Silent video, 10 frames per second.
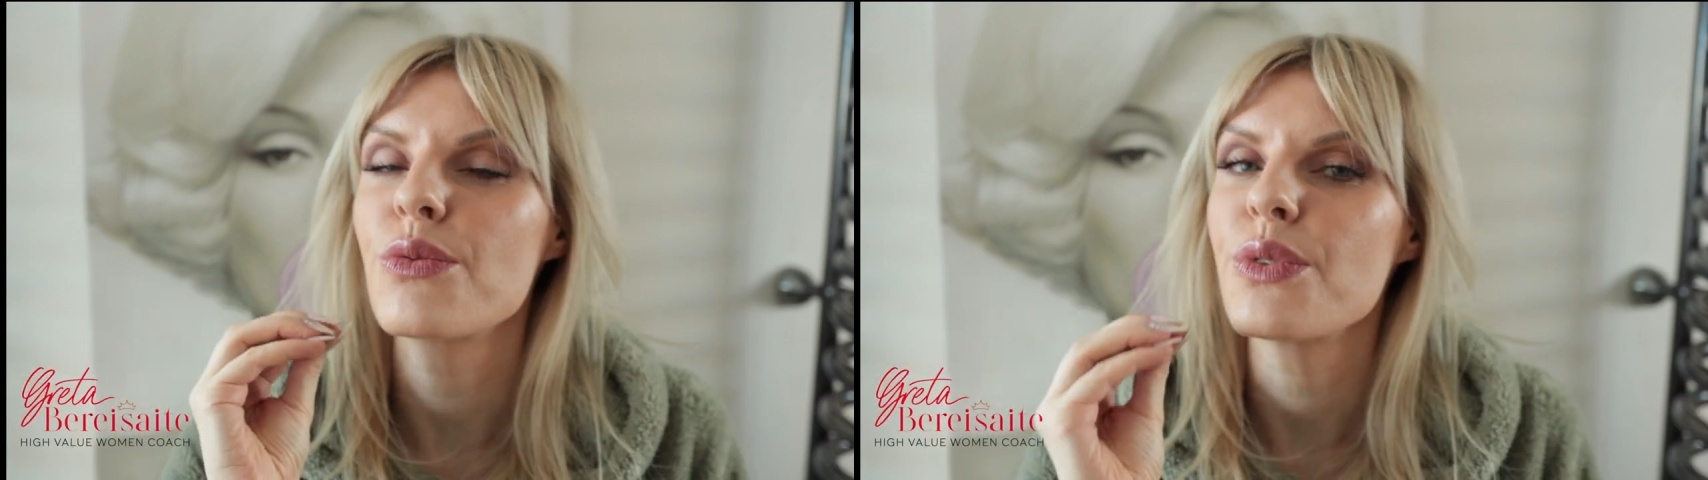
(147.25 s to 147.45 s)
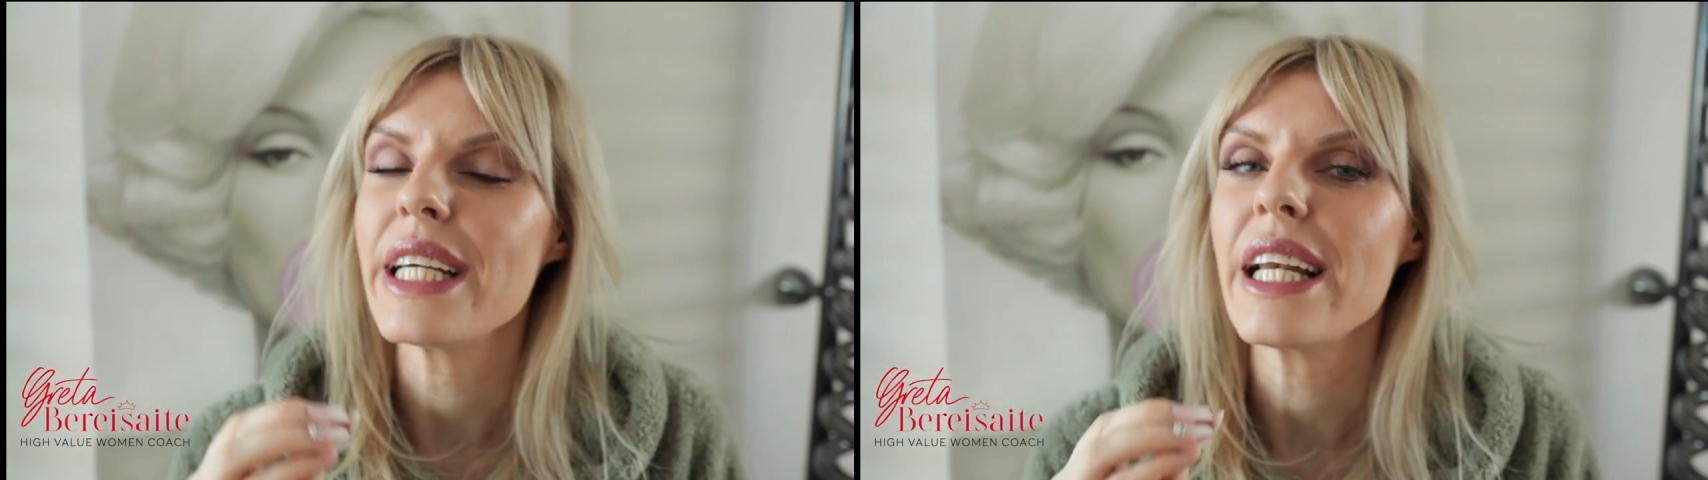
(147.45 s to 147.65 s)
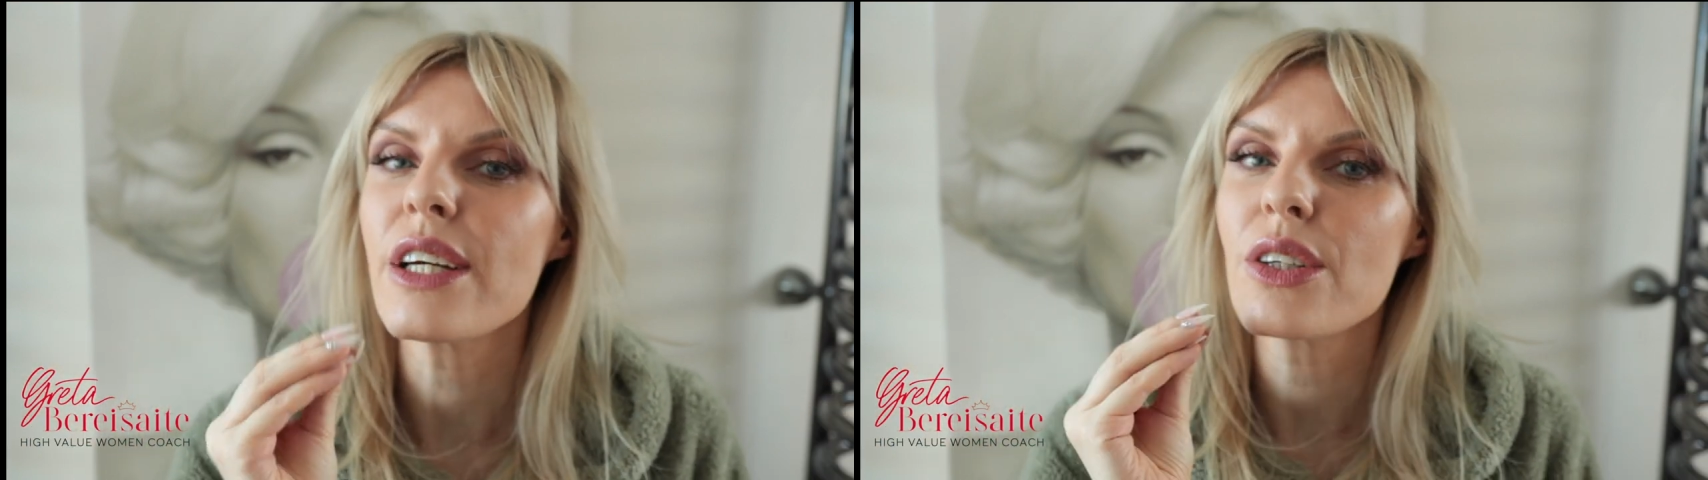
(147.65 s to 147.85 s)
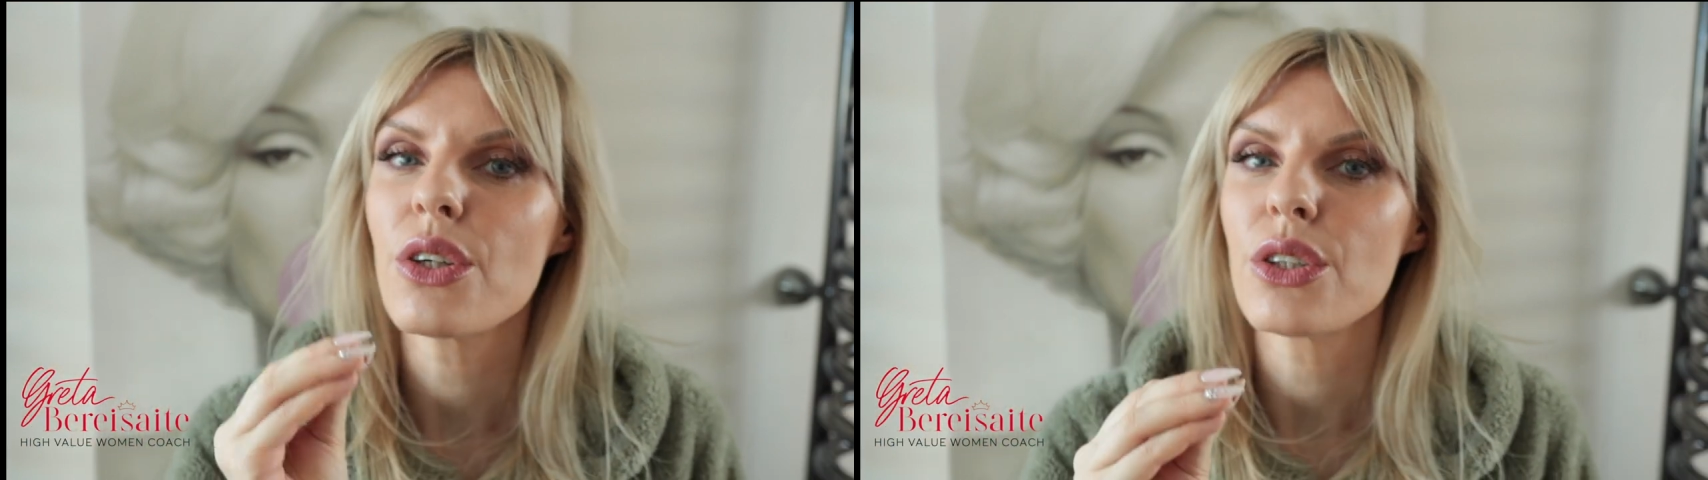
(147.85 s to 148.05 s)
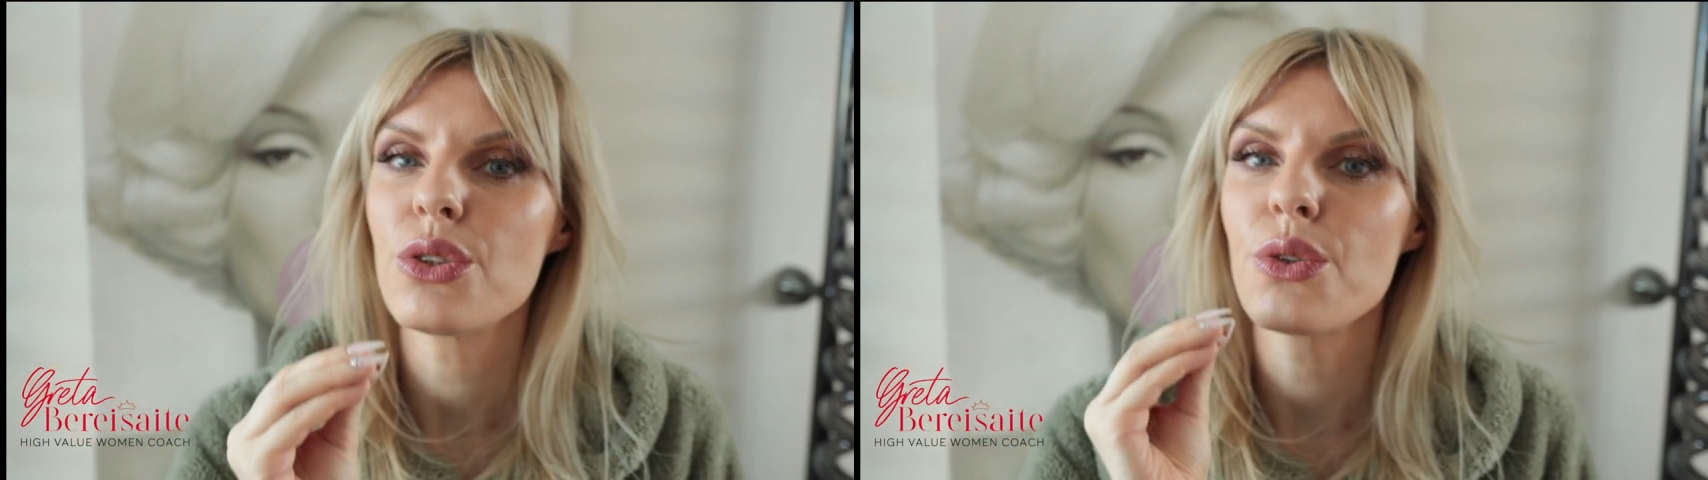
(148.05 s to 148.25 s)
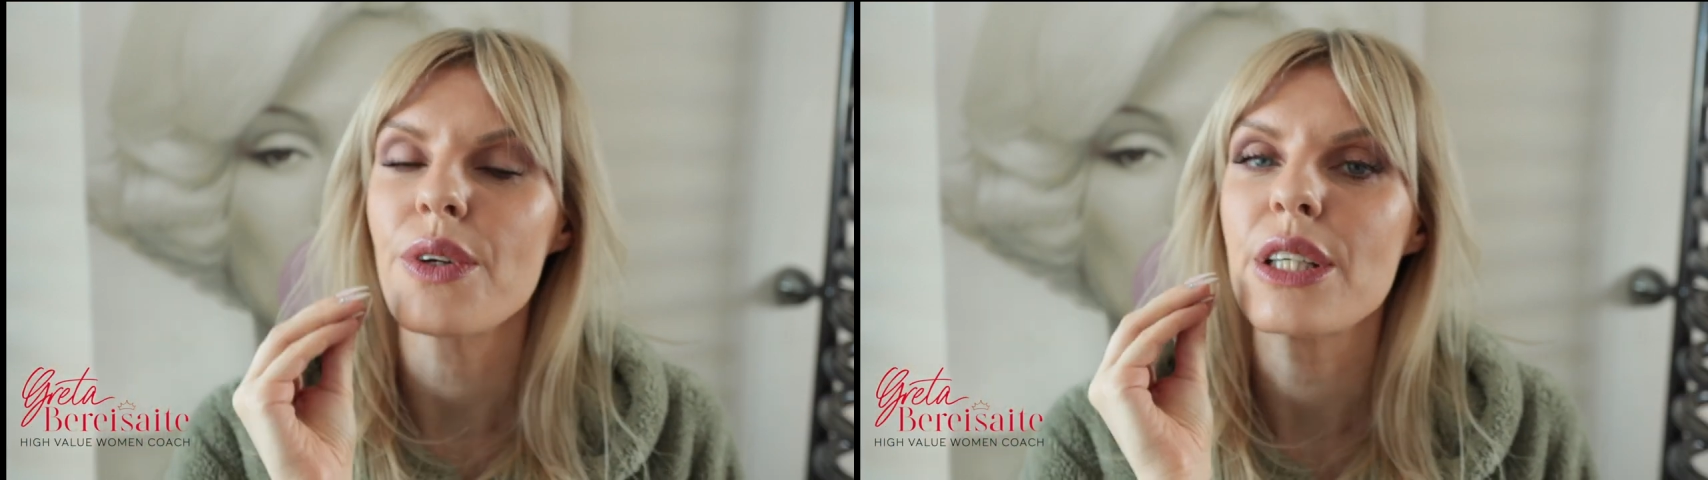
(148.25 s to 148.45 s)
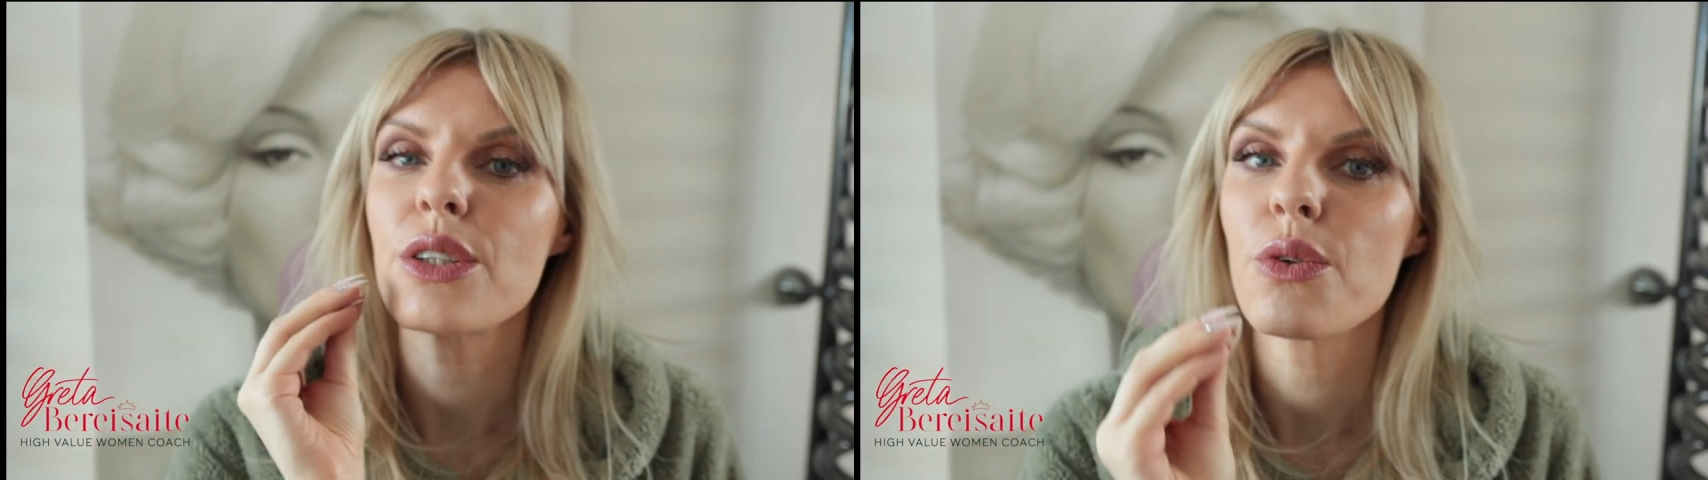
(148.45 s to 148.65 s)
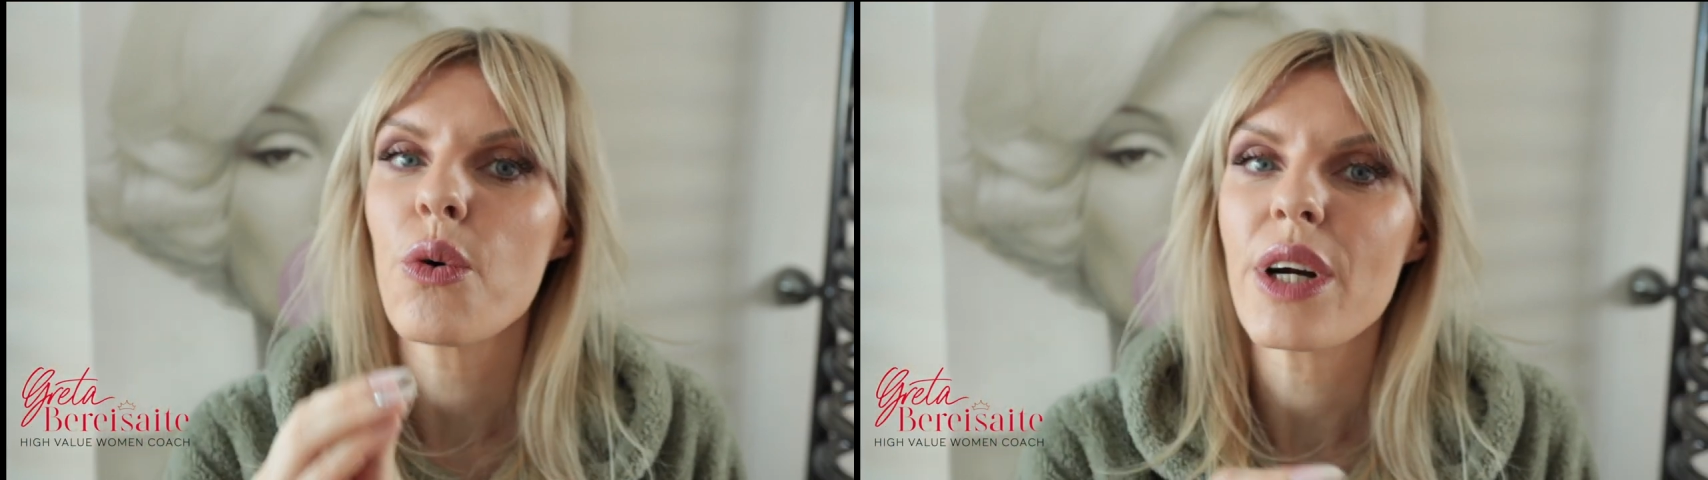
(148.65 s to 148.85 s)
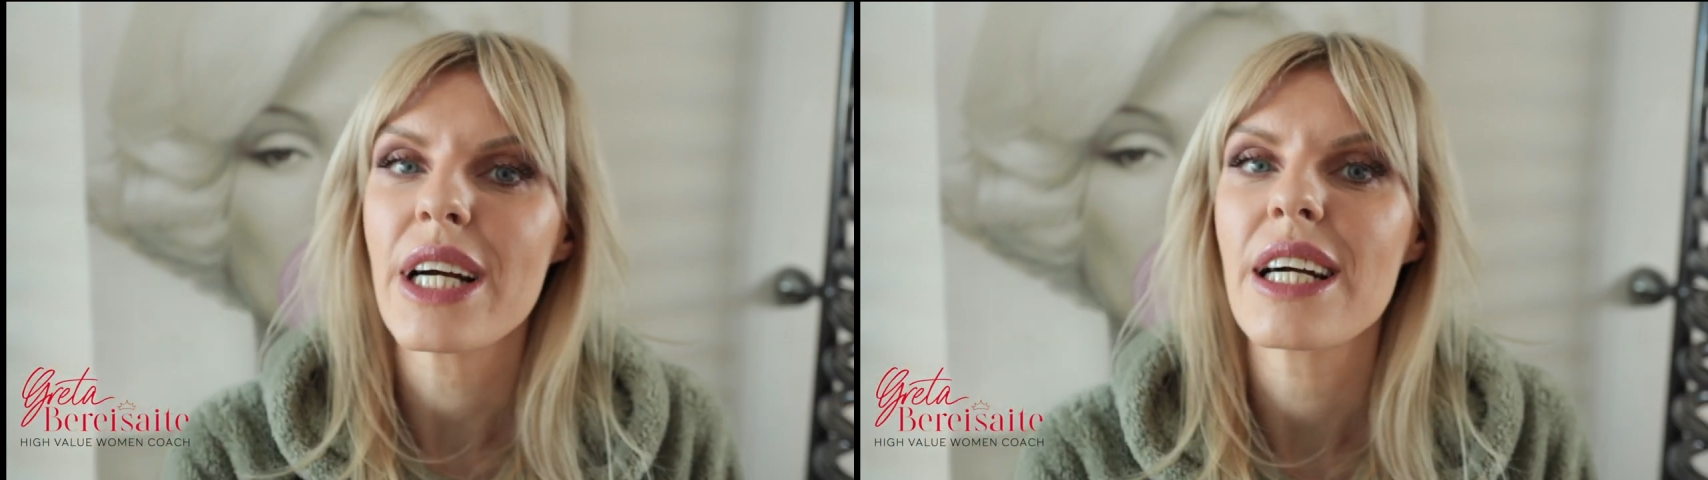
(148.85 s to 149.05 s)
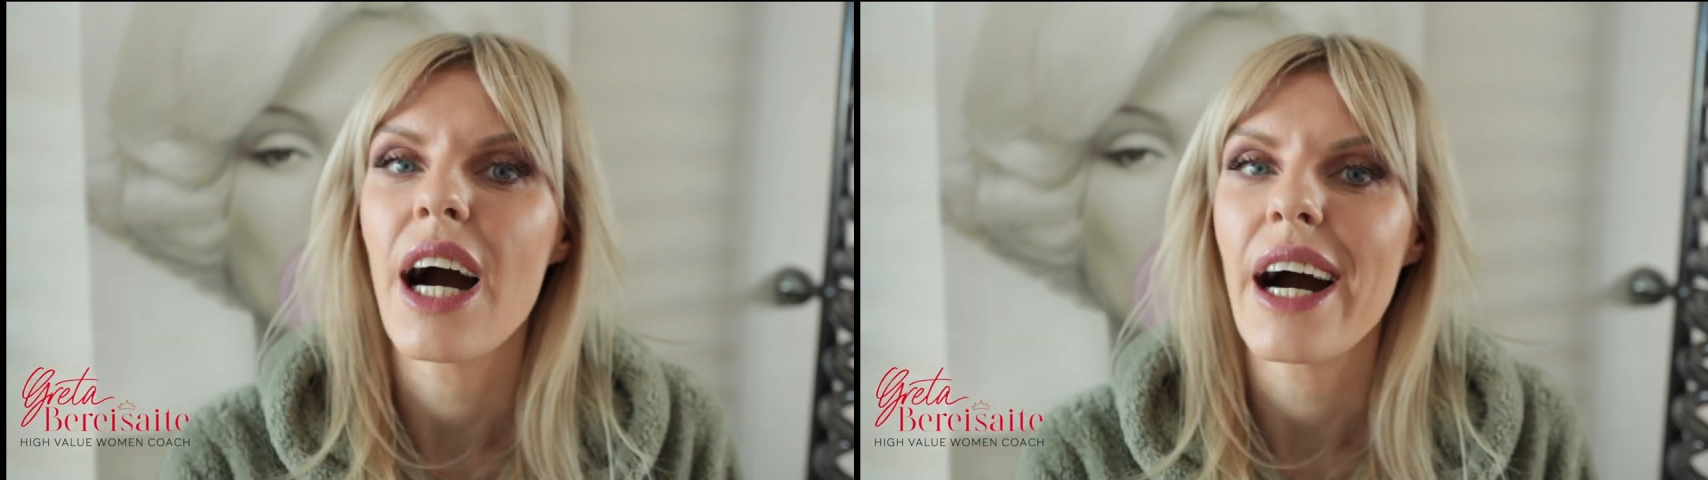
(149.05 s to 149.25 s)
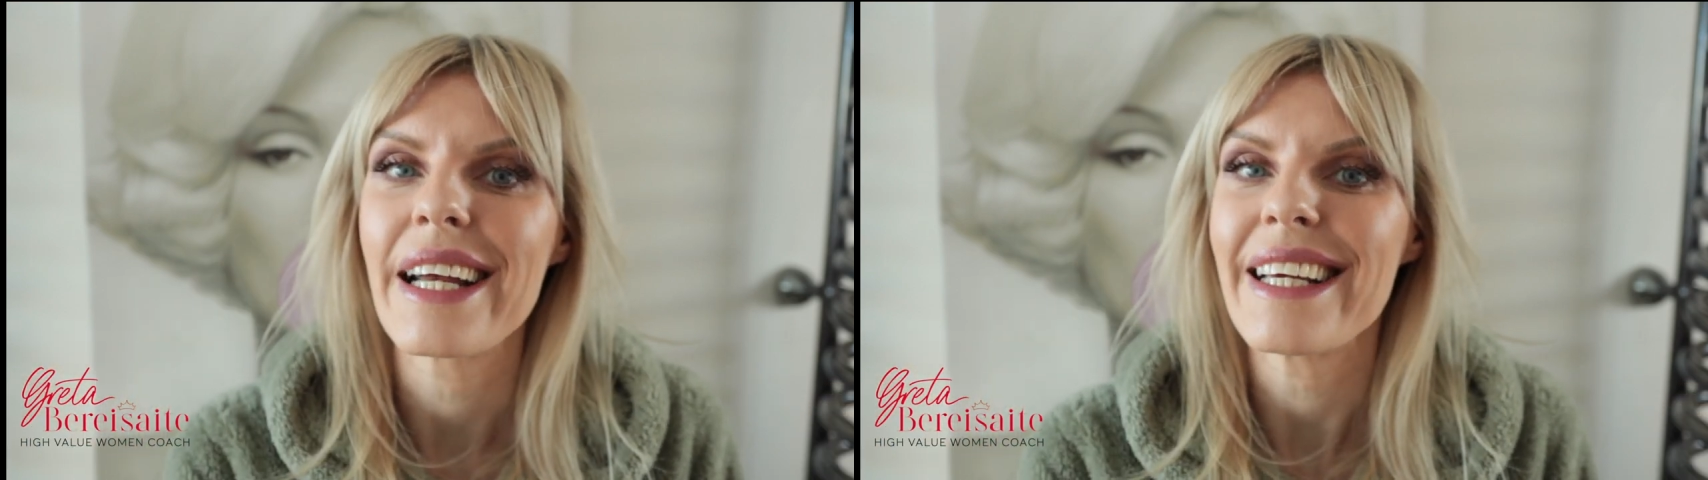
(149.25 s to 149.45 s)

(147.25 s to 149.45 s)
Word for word: really good to ignore a guy